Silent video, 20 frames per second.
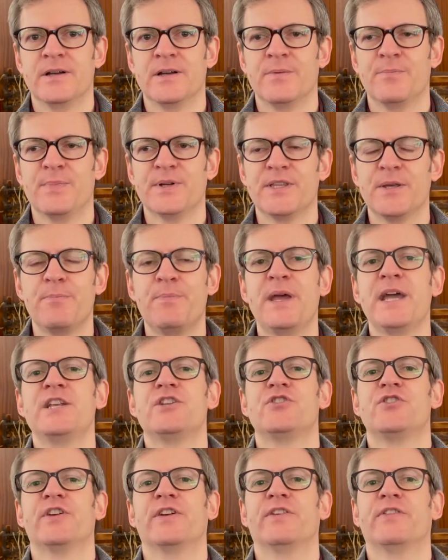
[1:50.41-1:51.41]
But the
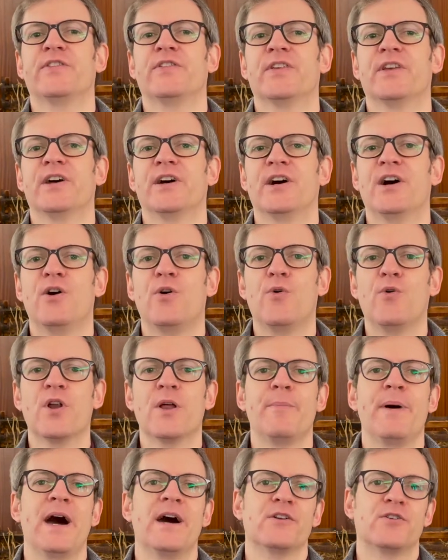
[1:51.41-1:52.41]
pictures are all
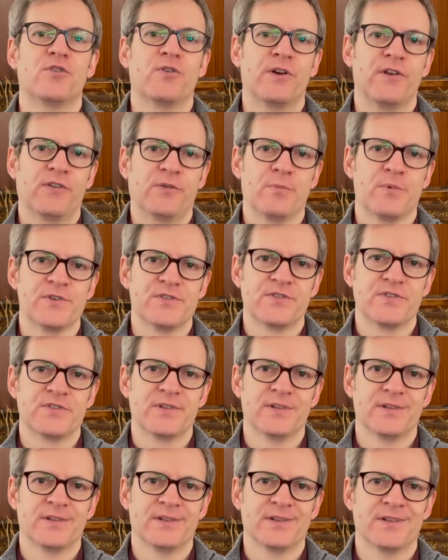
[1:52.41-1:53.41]
about Christmas.
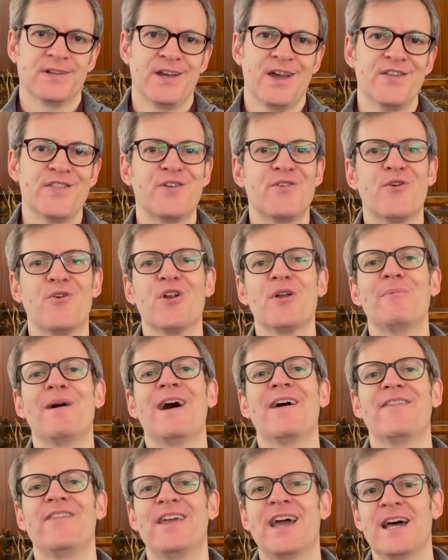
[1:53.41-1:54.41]
They're all
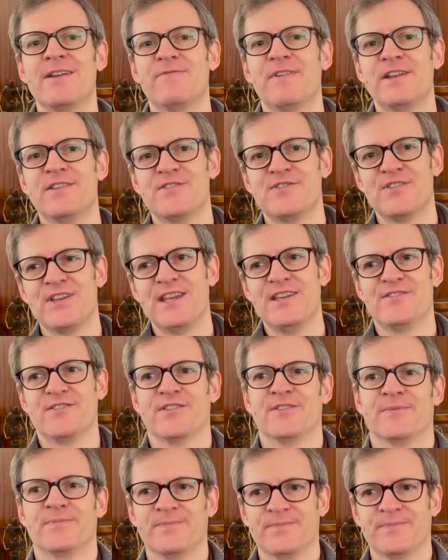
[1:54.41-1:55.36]
about the Advent season.